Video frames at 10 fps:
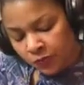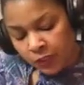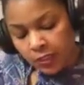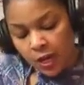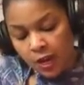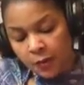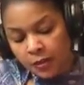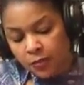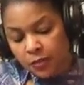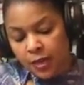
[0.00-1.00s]
let's talk about
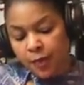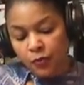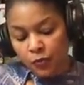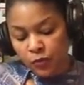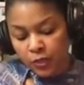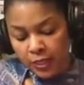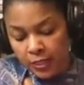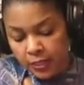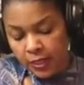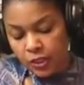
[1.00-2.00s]
some sample
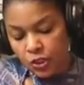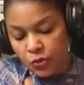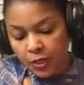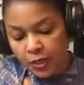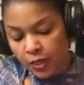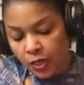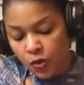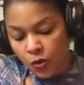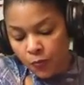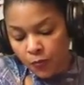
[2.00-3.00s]
routines that you can
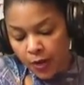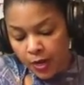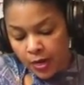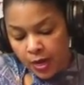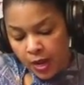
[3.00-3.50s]
incorporate.